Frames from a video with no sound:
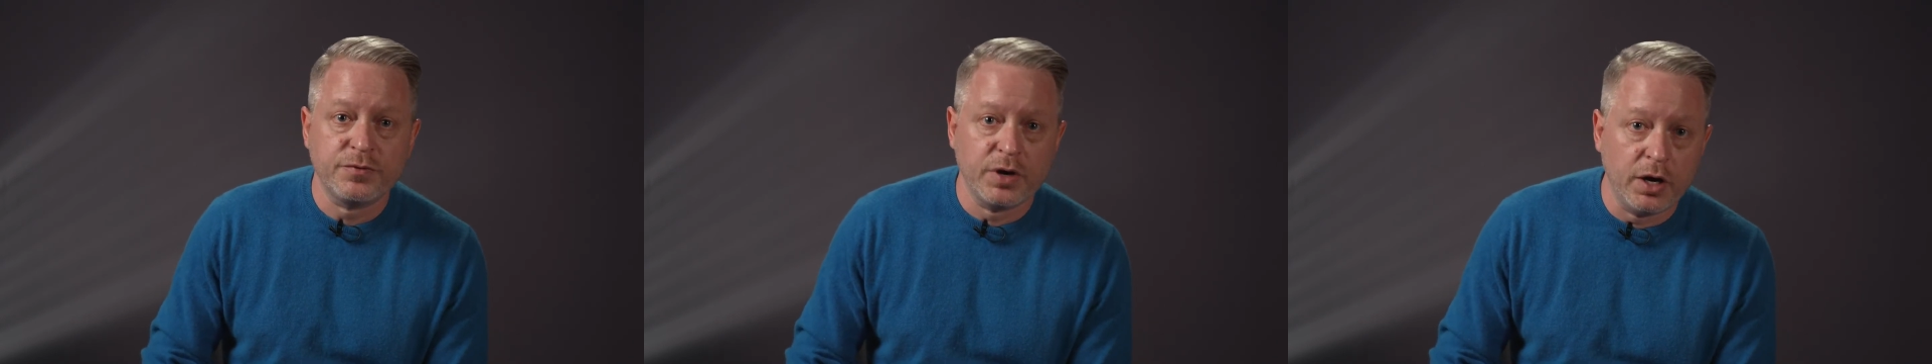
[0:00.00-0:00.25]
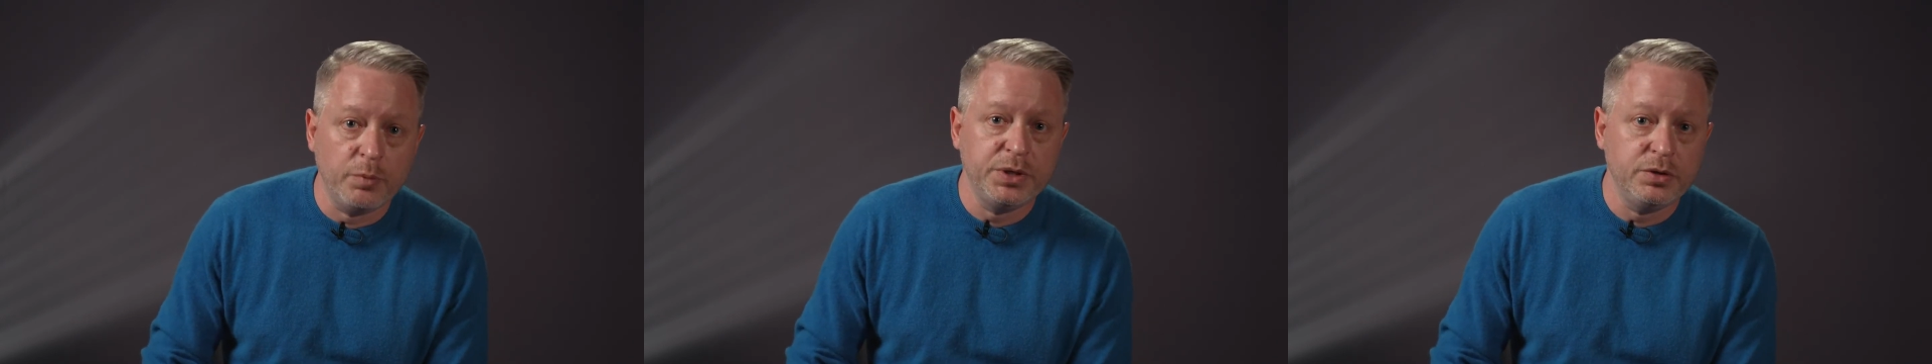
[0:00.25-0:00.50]
for
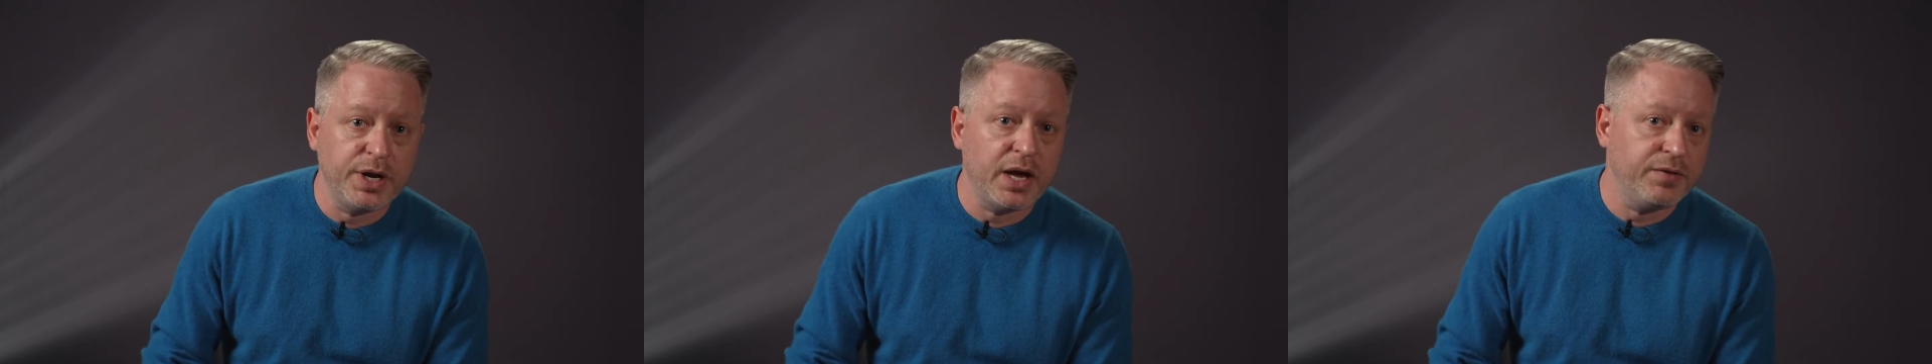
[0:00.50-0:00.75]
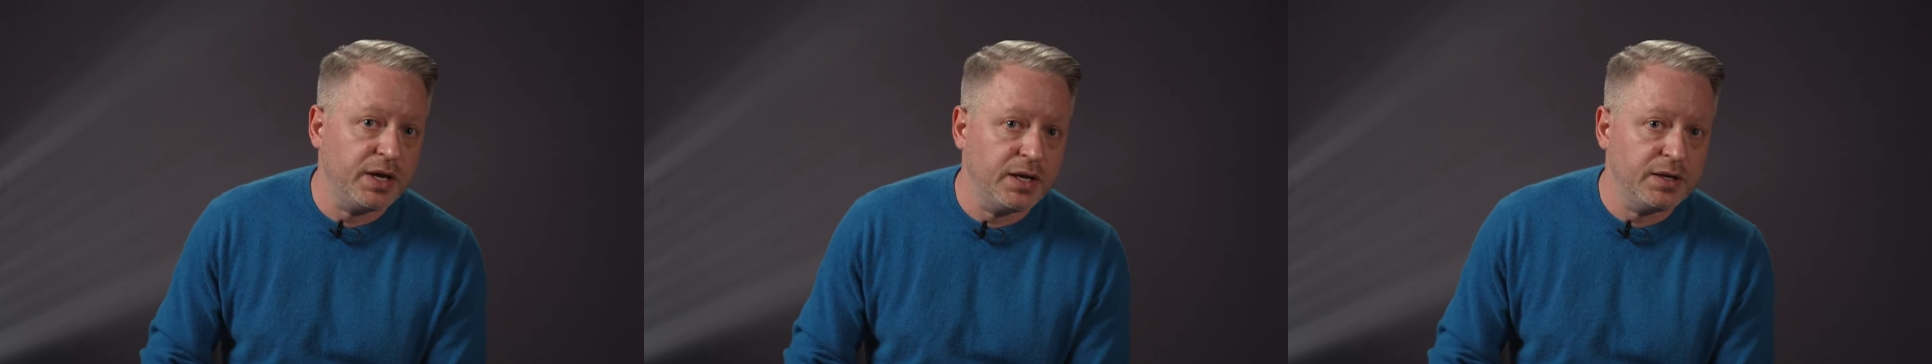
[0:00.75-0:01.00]
helping you
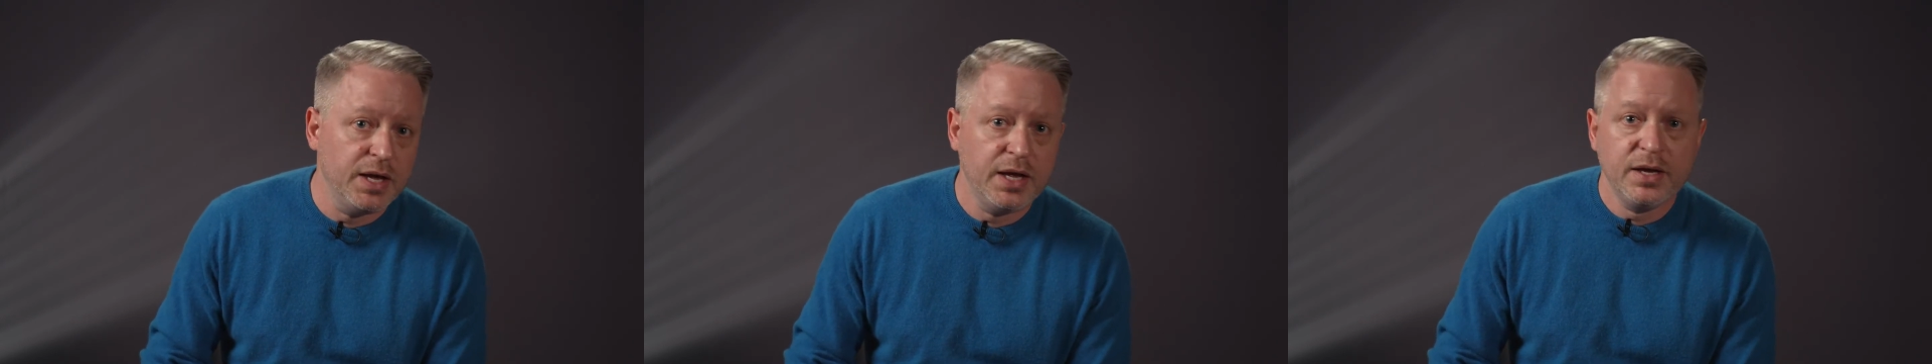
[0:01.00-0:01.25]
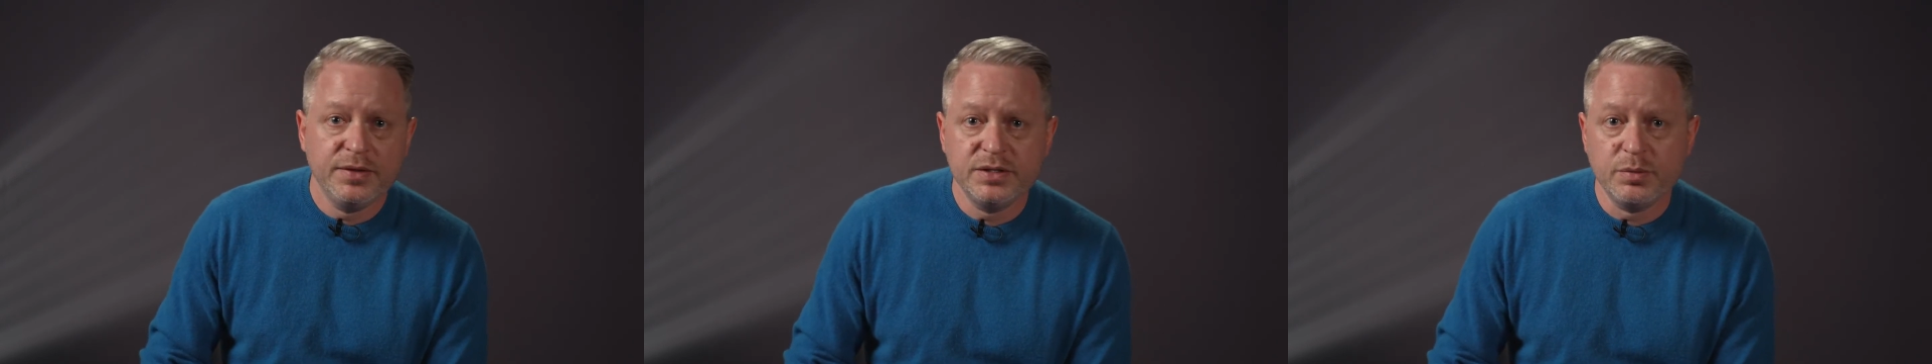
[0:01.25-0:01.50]
navigate
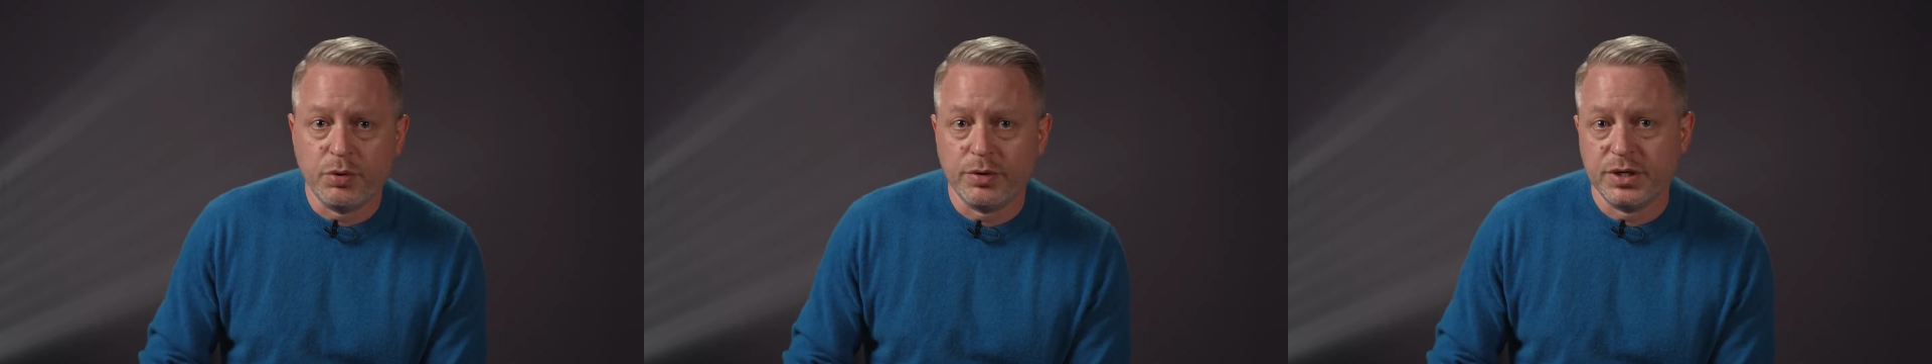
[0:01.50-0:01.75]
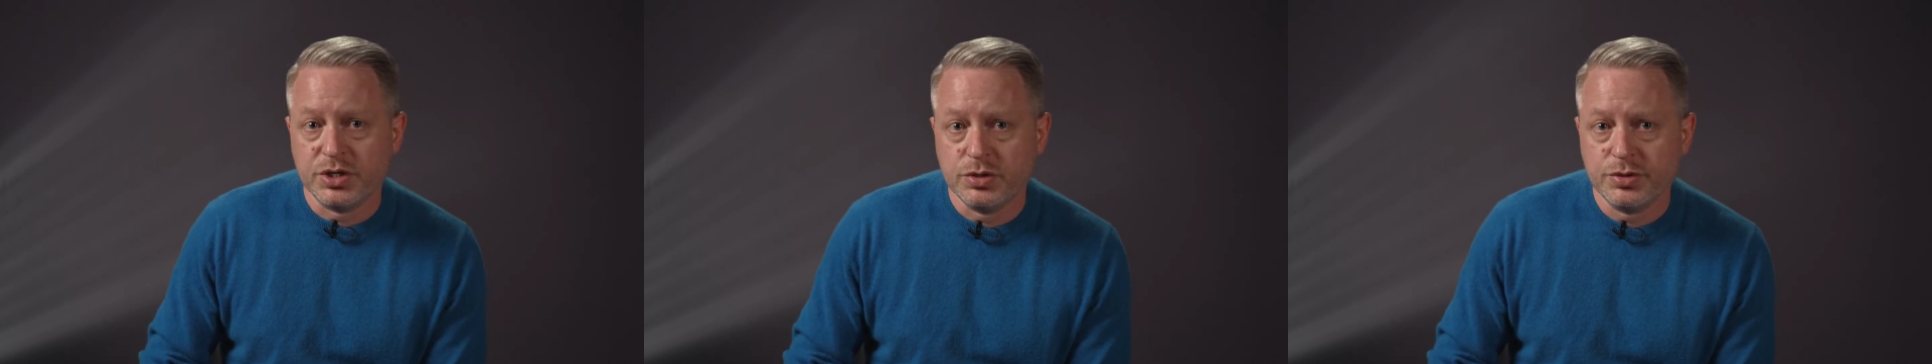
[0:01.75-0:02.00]
these
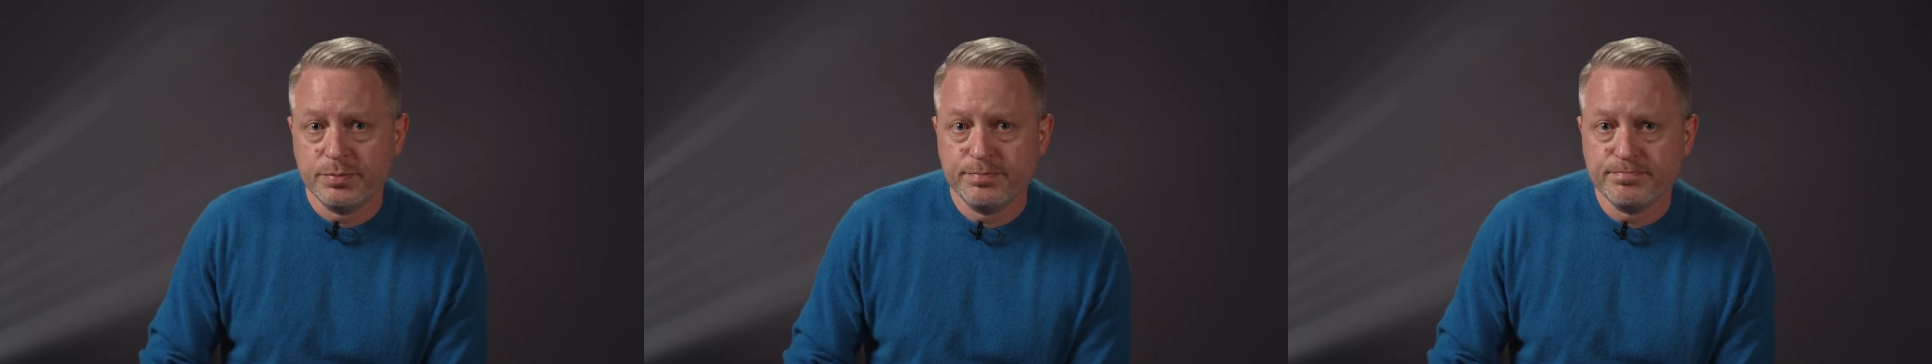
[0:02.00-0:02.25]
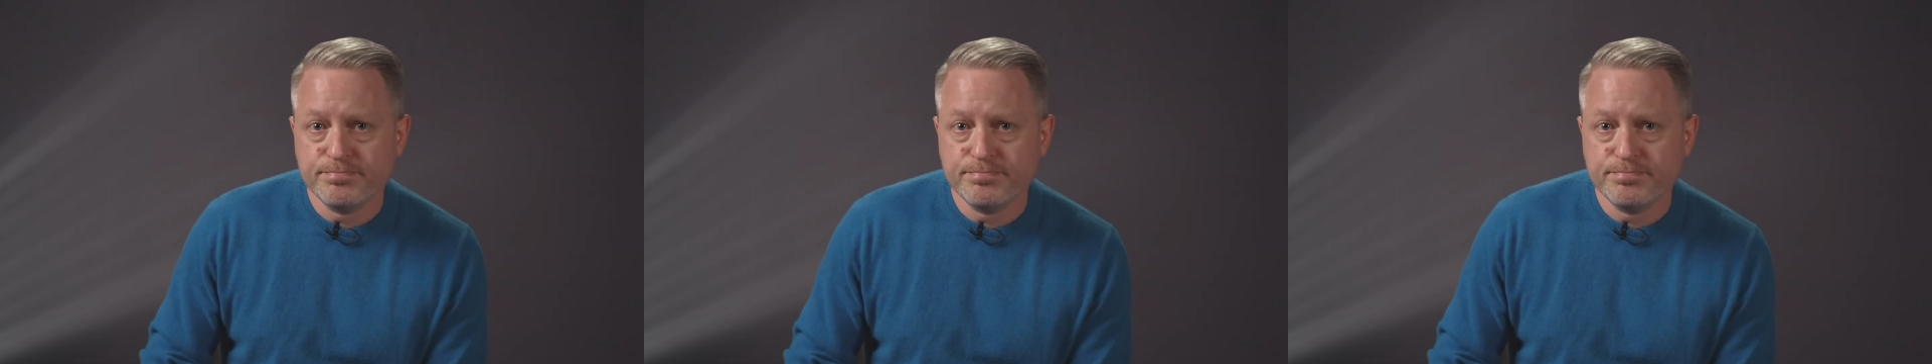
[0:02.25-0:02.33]
important issues.